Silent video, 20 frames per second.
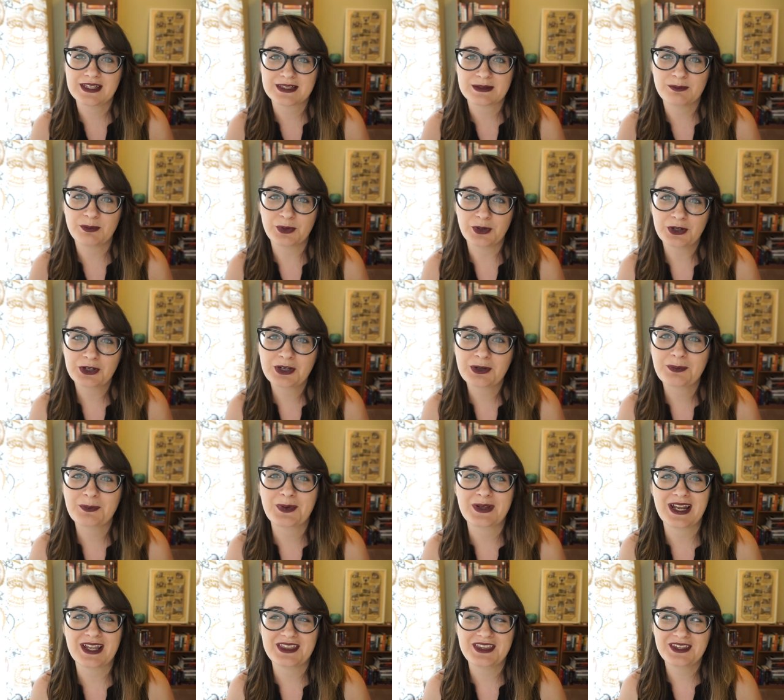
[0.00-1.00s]
this book,
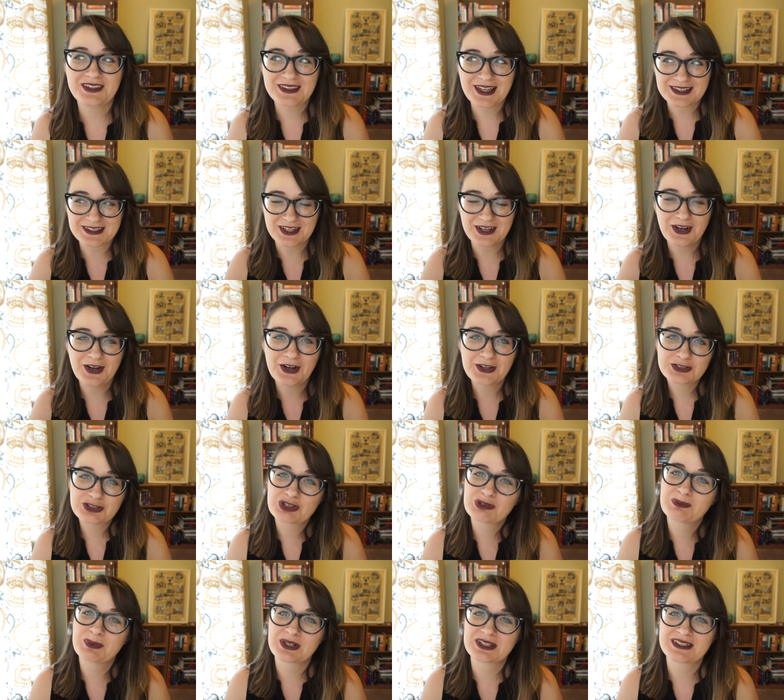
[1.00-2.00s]
but I think that's
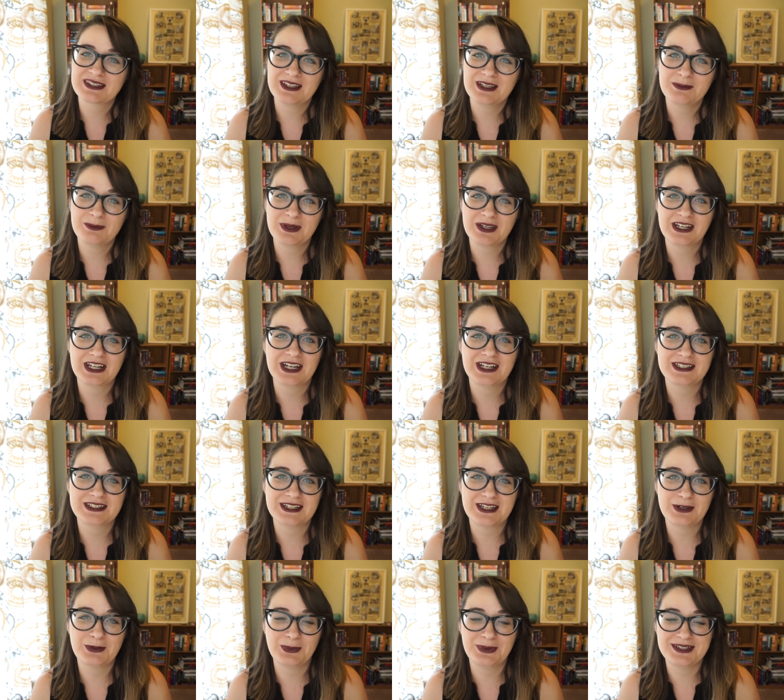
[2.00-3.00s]
100% because
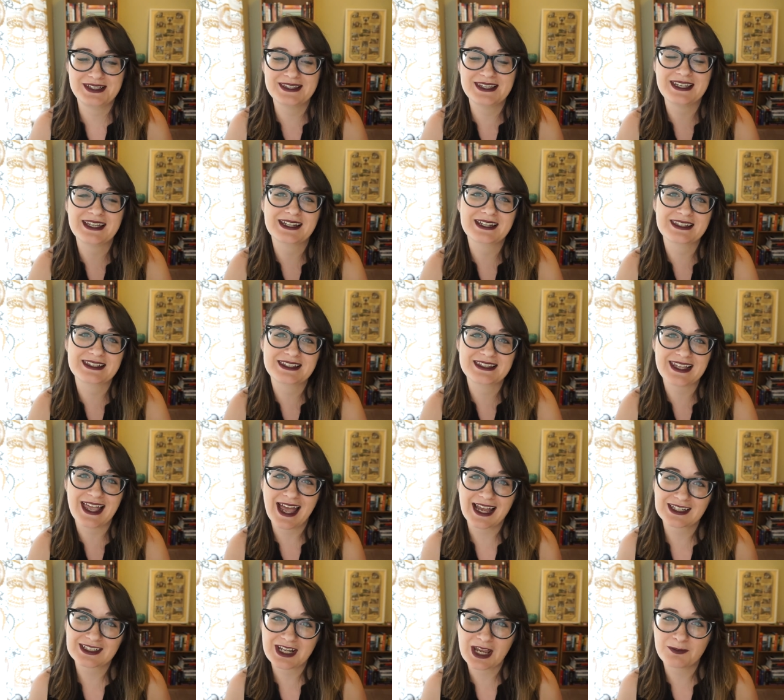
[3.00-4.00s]
it was the
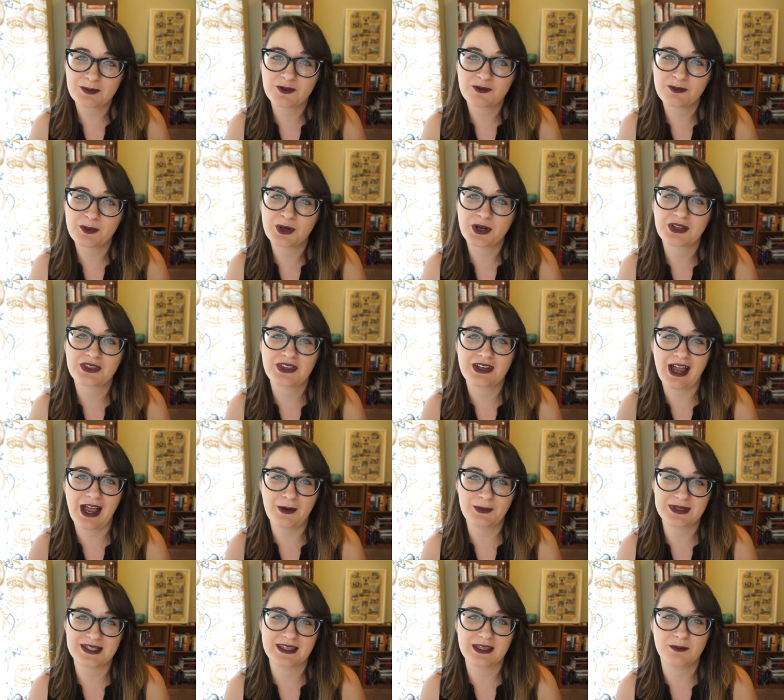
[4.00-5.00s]
exact type of book that
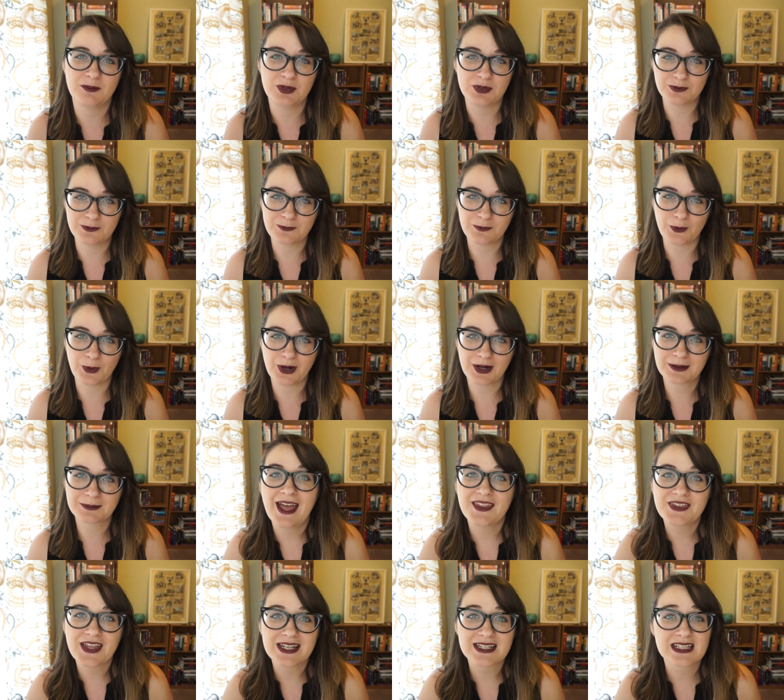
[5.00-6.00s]
I was in the mood for.
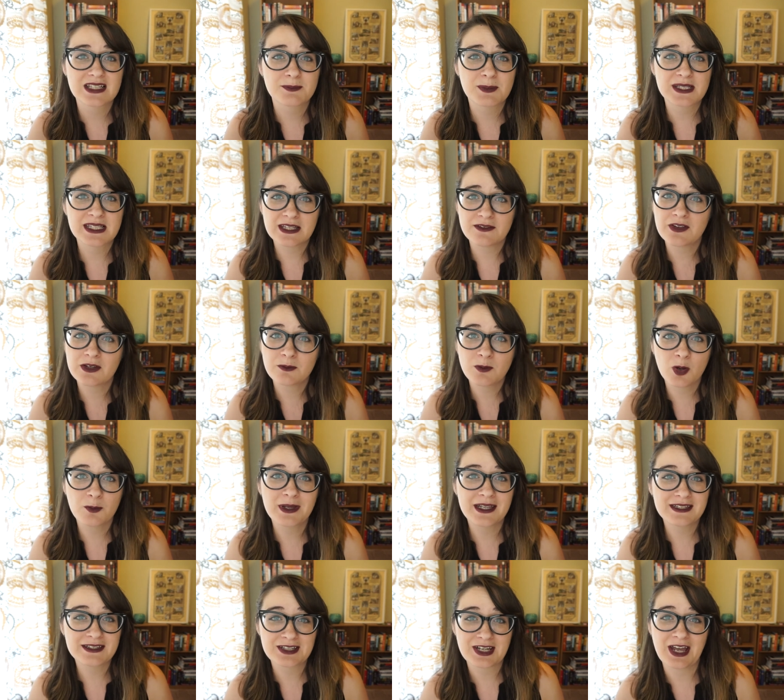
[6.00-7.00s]
At that specific
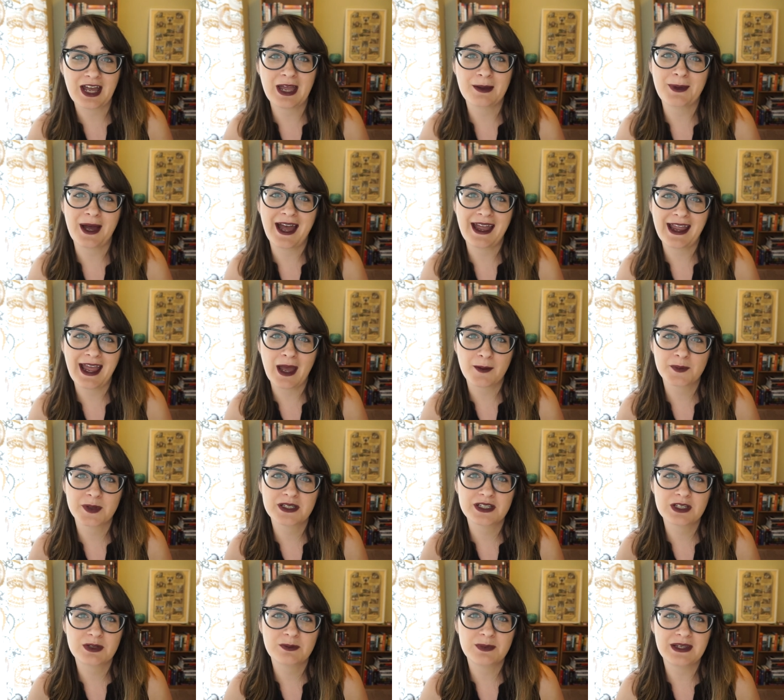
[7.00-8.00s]
moment in time, I
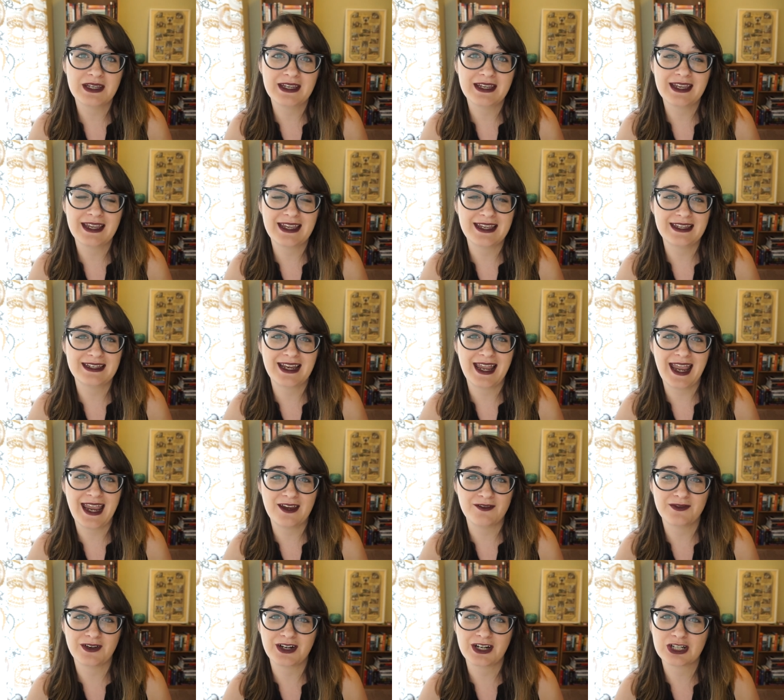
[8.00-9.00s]
happened to be in
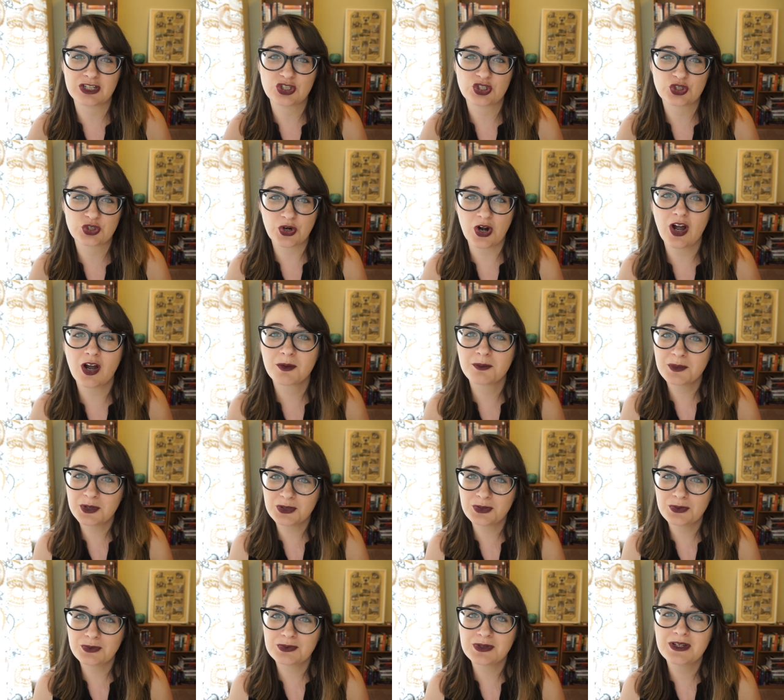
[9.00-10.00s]
a very strong
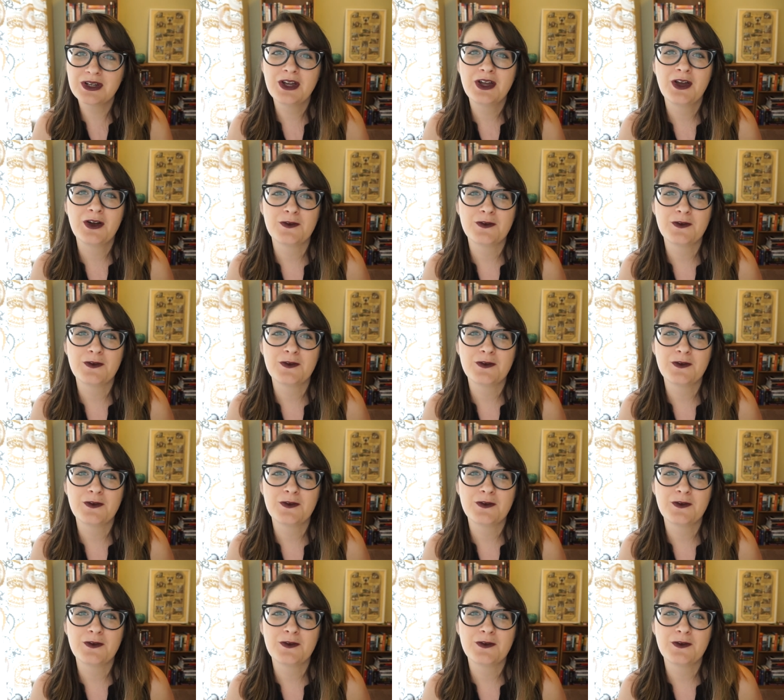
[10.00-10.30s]
mood